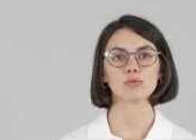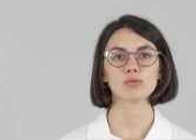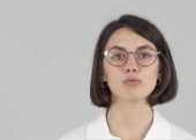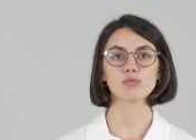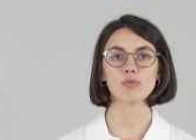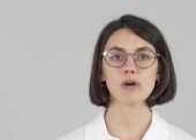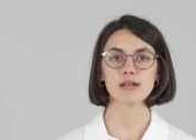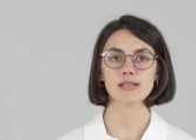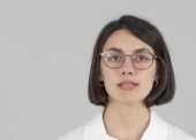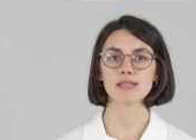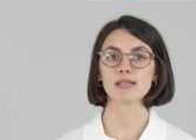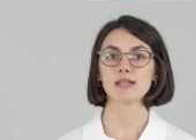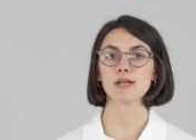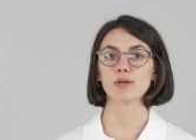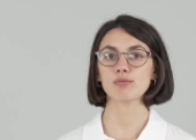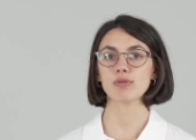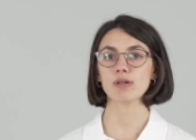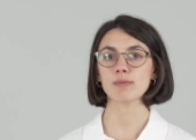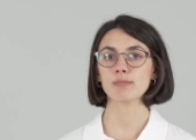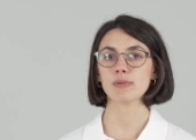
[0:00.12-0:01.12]
once an
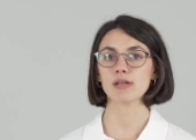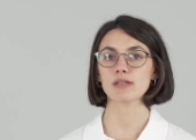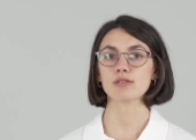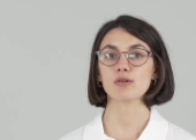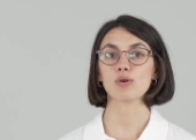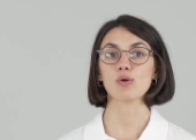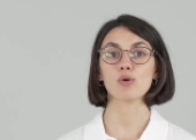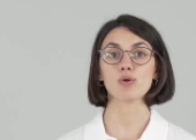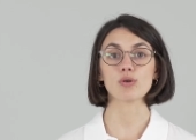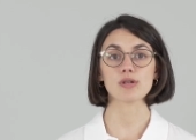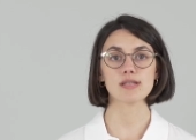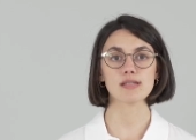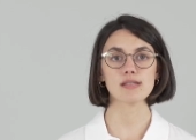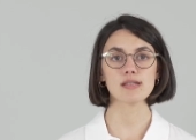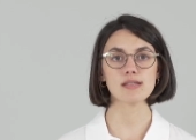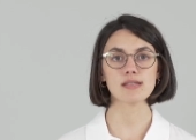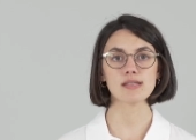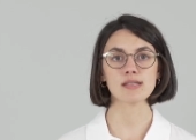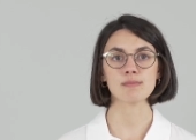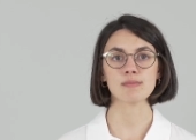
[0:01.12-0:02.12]
equipment or
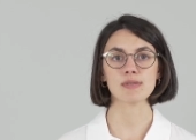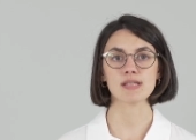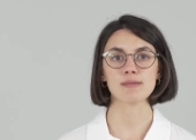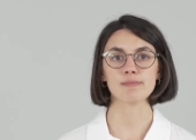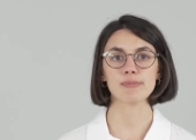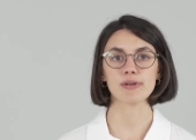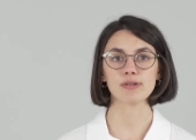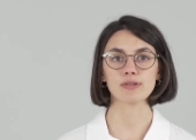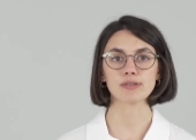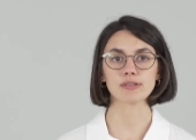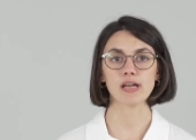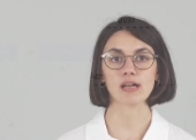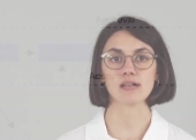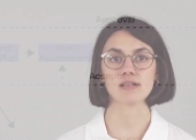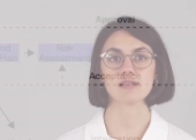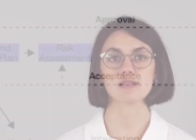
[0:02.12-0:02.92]
system is built and